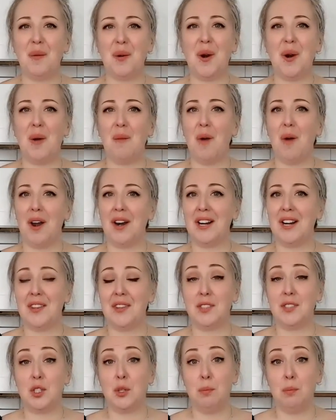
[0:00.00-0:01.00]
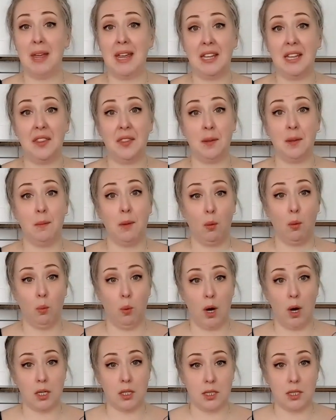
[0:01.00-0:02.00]
We're not wanting to make them
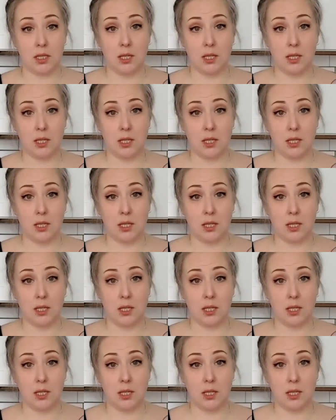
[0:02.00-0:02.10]
worse.